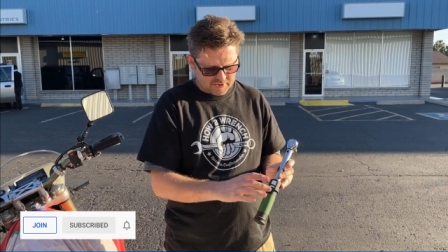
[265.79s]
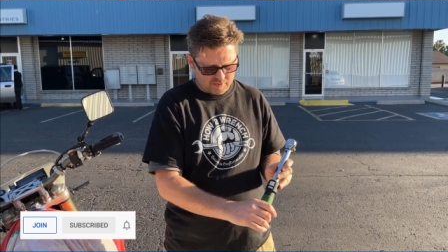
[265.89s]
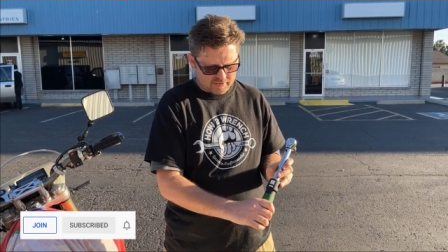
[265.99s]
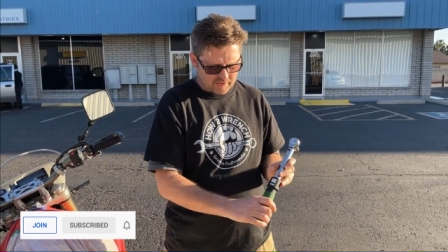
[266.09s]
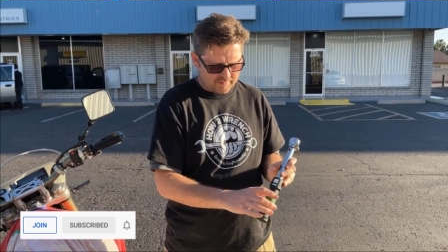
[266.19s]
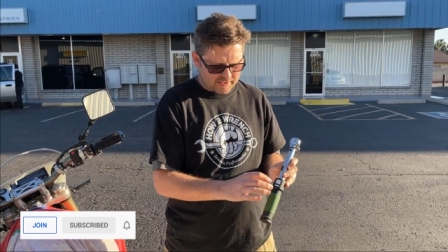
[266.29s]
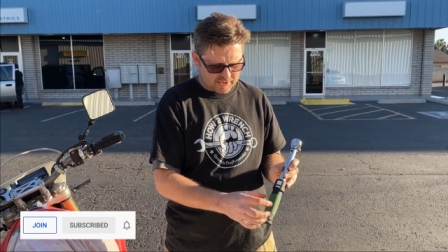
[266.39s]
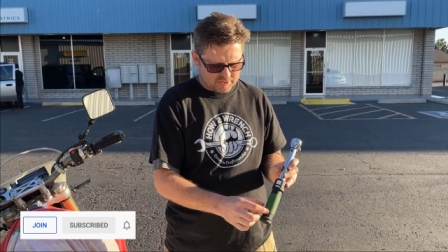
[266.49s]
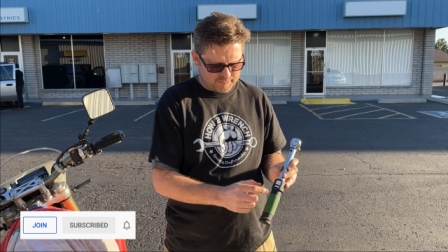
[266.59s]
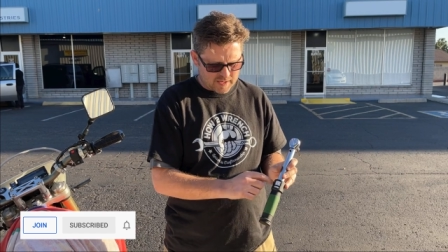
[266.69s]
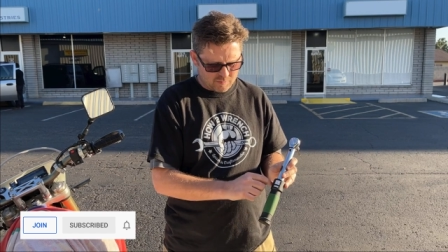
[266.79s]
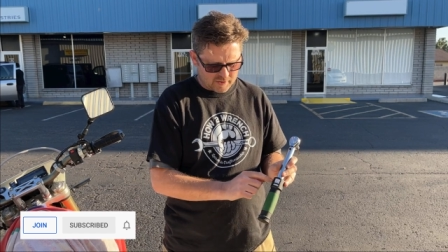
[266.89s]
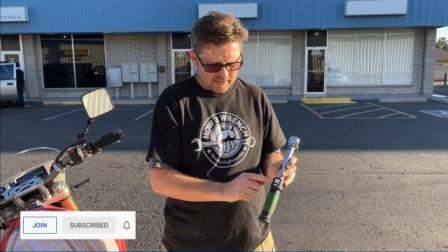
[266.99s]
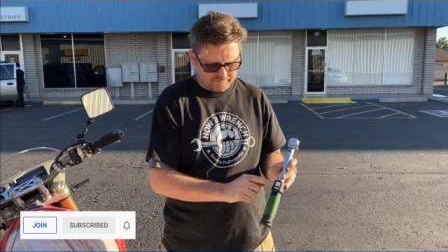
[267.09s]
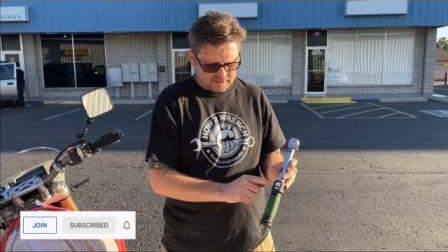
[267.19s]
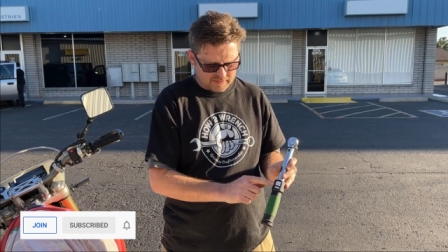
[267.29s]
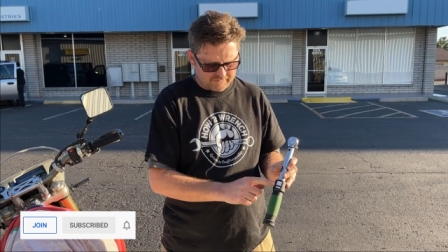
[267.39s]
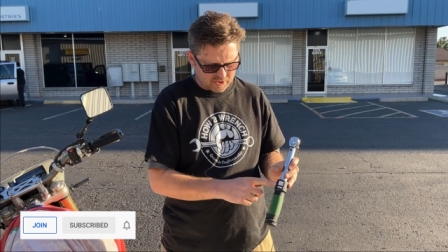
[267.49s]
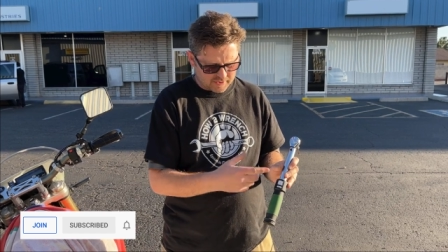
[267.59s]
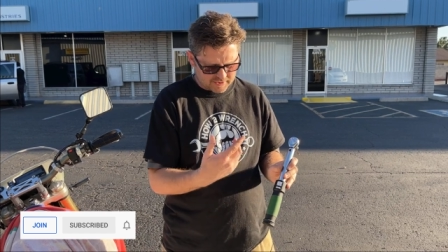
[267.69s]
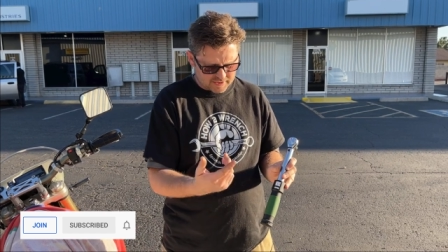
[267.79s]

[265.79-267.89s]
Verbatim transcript: So I grab the inch pound when I have to convert it.